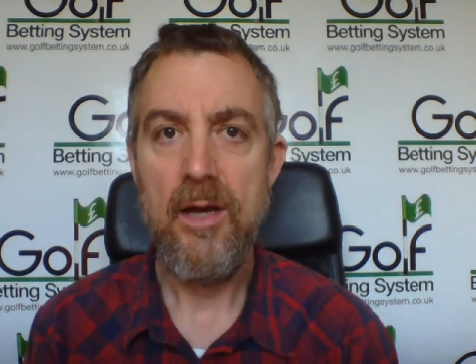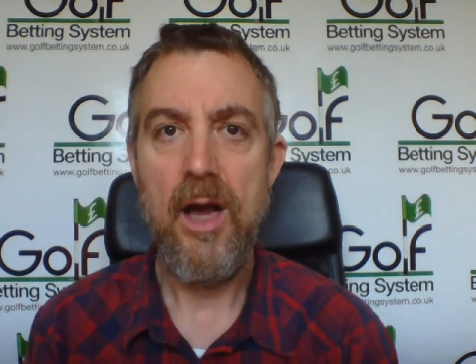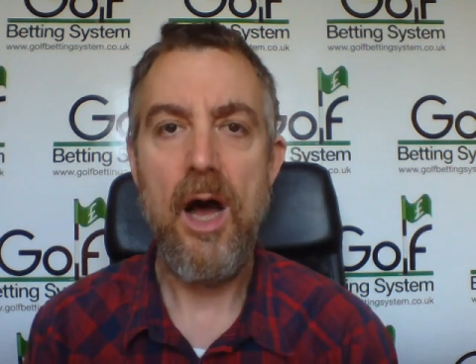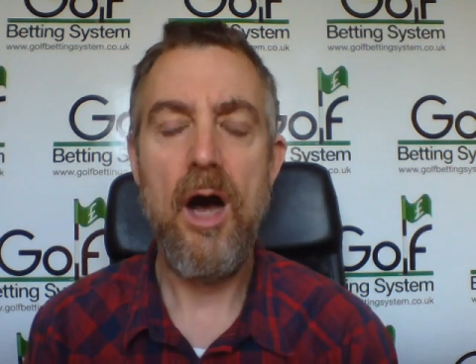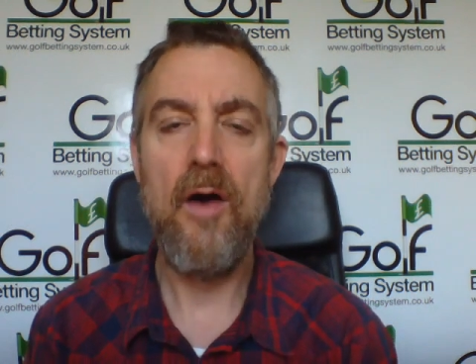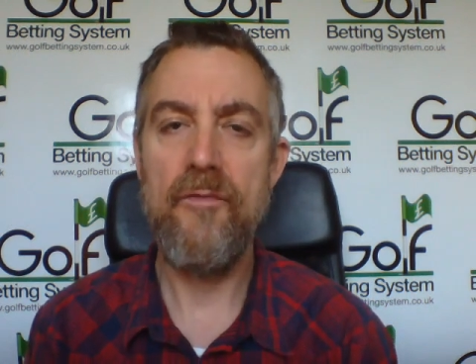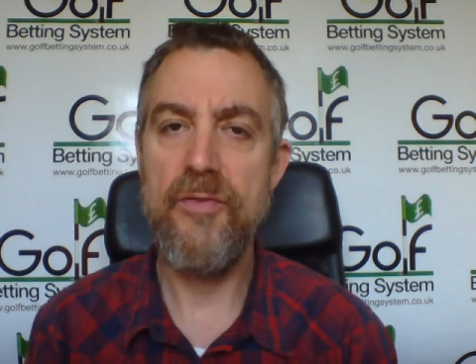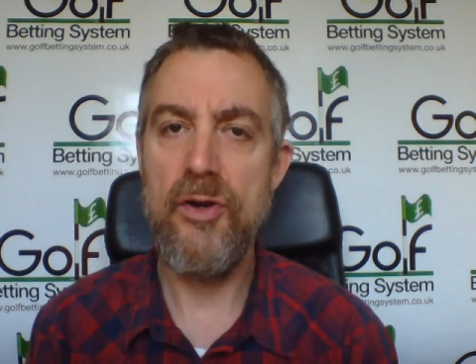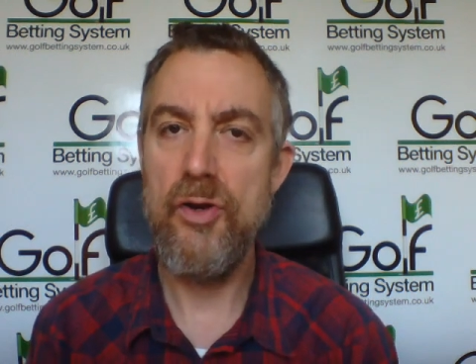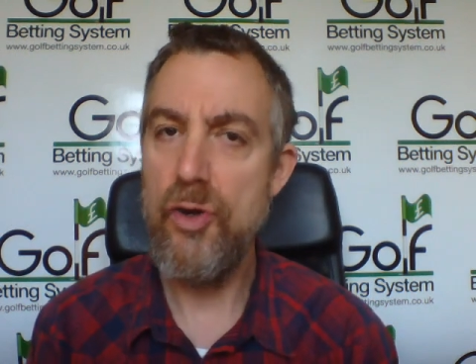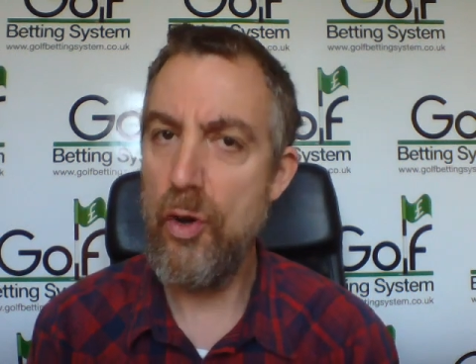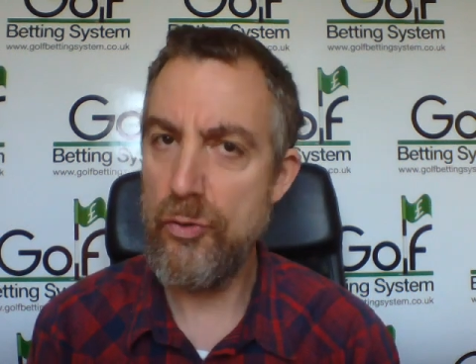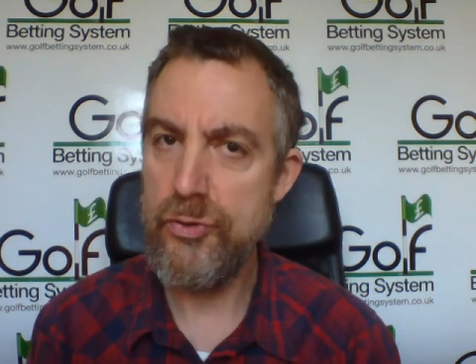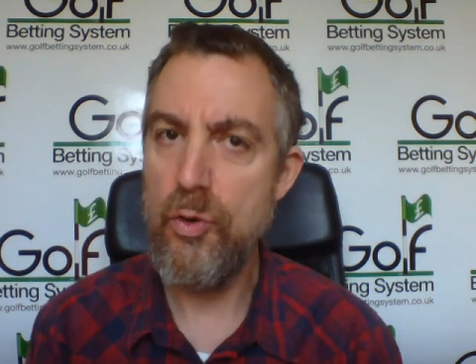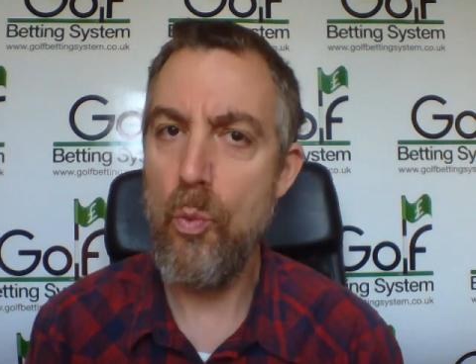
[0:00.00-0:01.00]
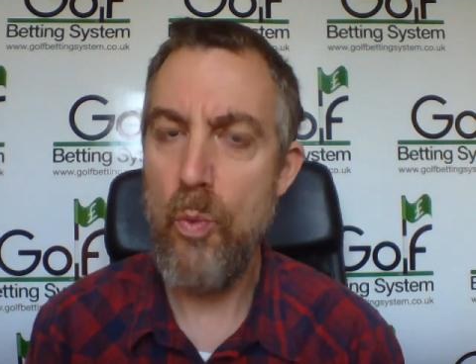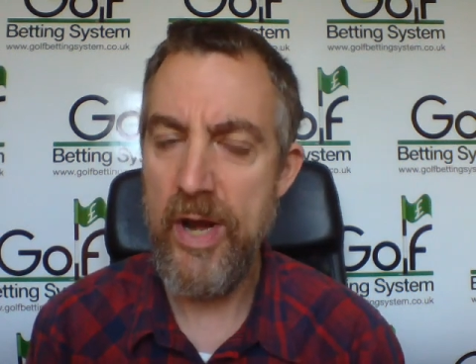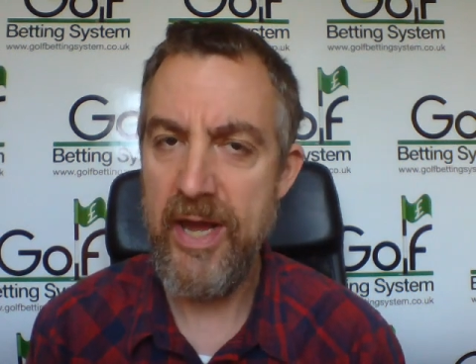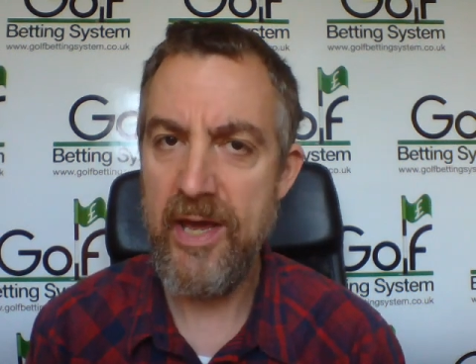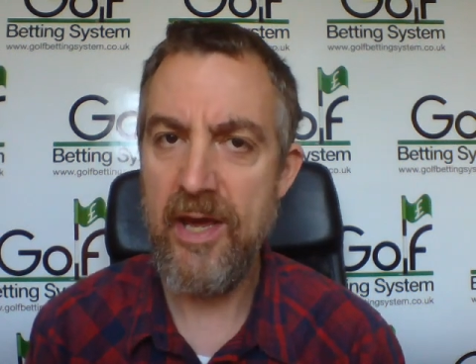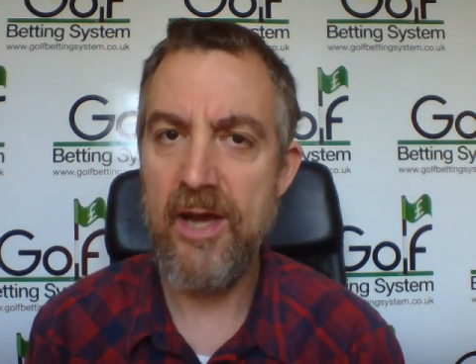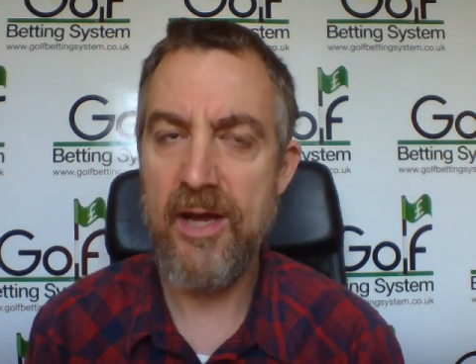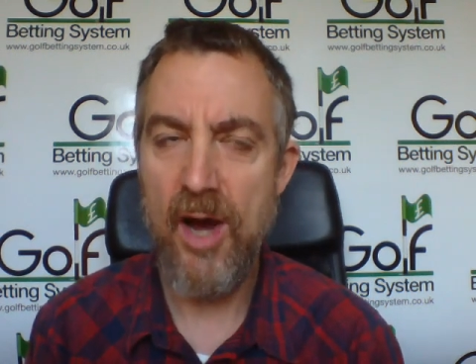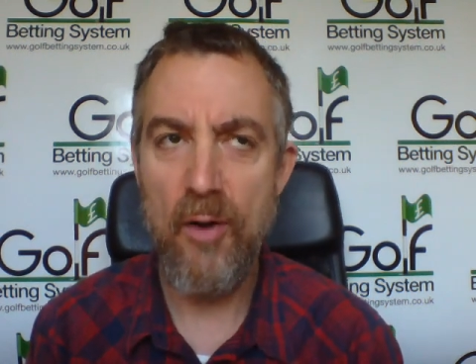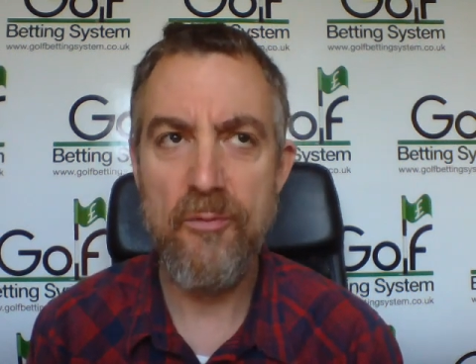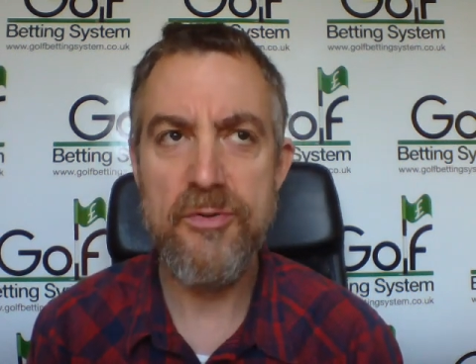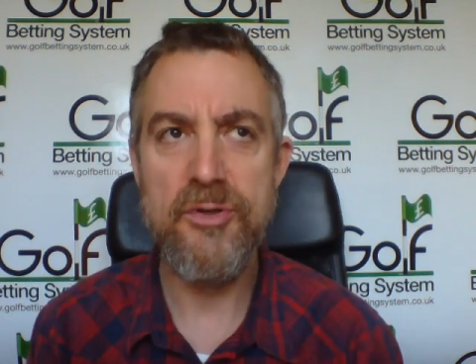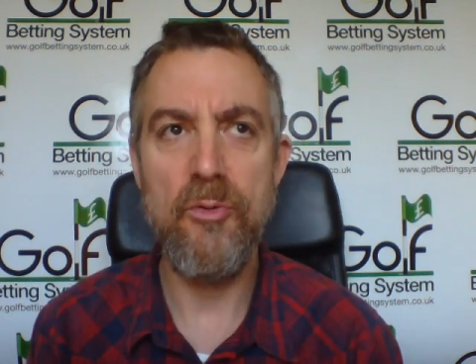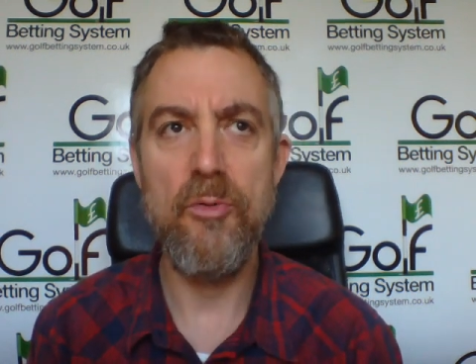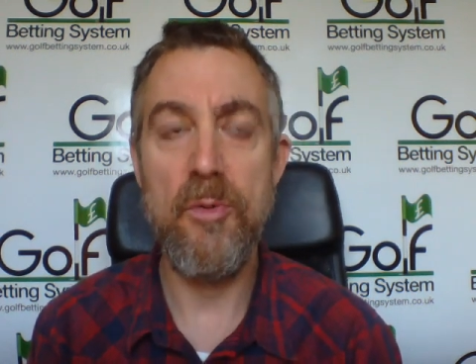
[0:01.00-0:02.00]
after not winning a golf
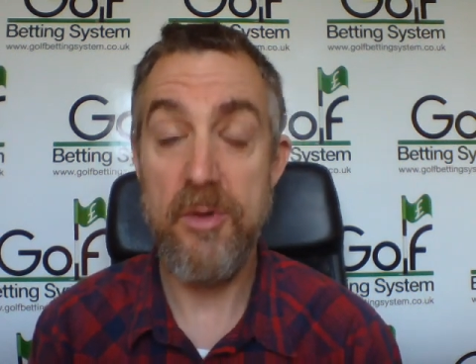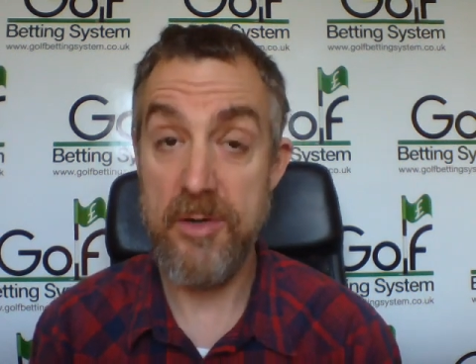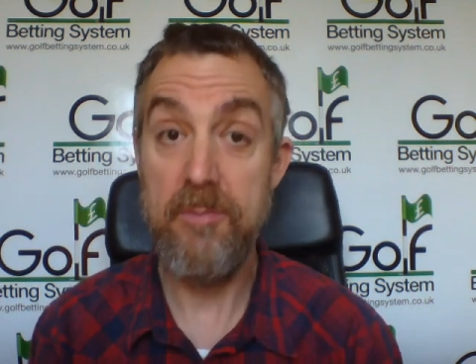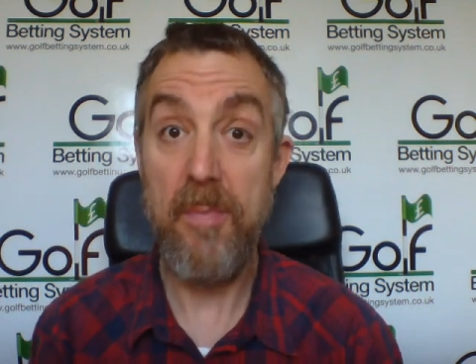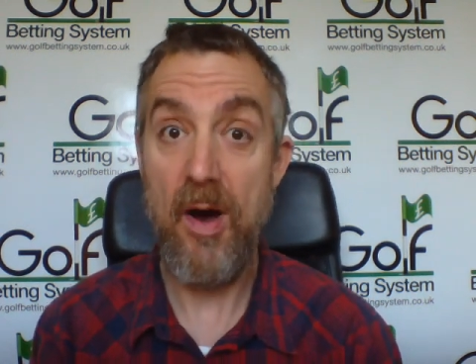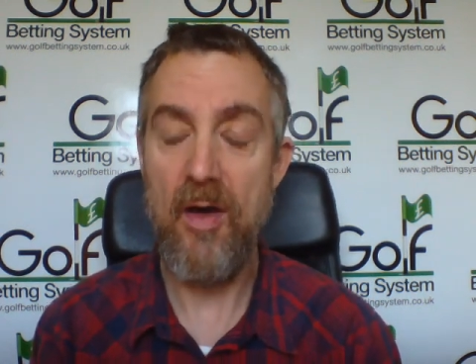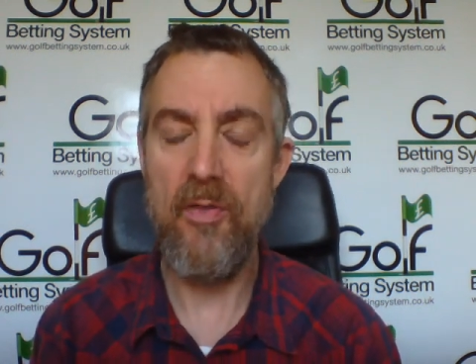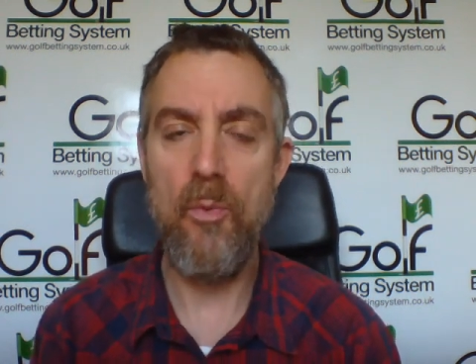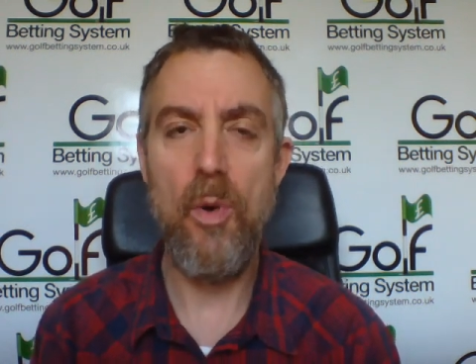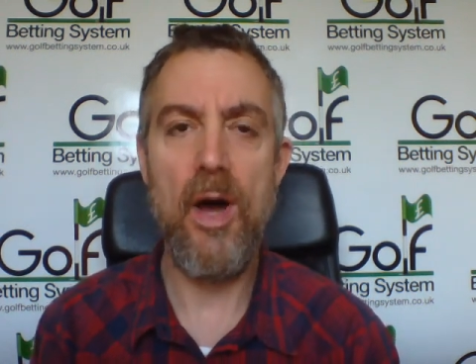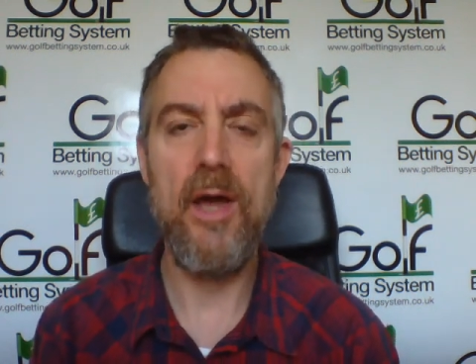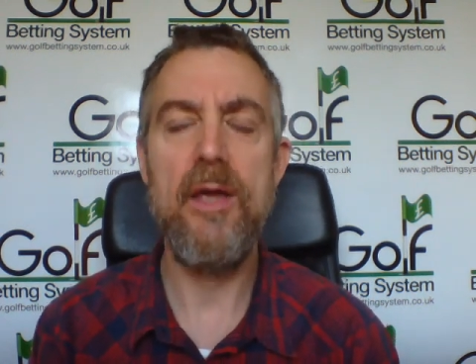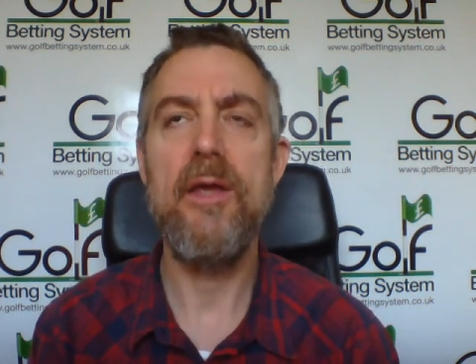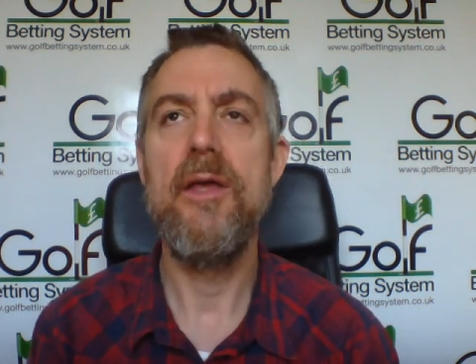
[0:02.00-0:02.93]
tournament, by the way,